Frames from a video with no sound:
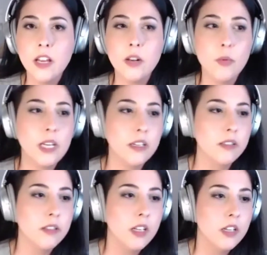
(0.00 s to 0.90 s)
and we
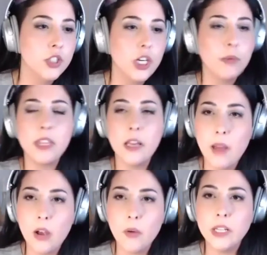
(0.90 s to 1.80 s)
can share with them
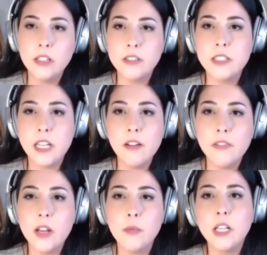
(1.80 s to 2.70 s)
how we learn stuff,
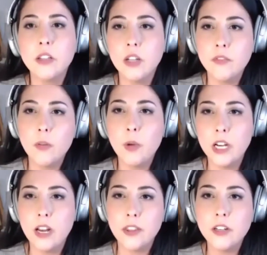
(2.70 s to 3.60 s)
and we can learn from one
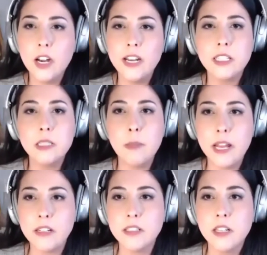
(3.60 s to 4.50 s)
another and
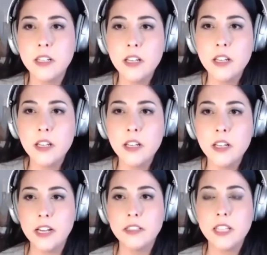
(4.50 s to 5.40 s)
expand
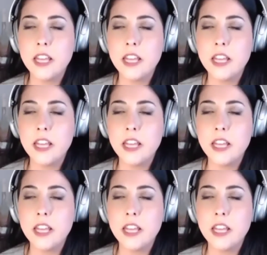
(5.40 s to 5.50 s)
science.